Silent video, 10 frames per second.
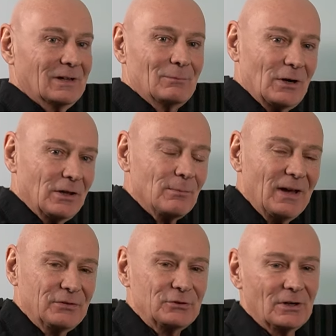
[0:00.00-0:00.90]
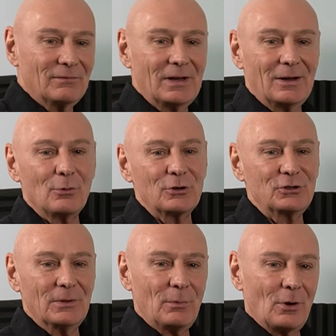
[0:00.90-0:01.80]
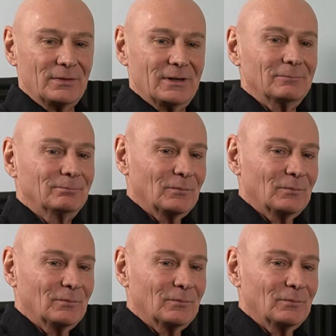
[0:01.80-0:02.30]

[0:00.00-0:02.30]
what other methods of uh, ownership are there?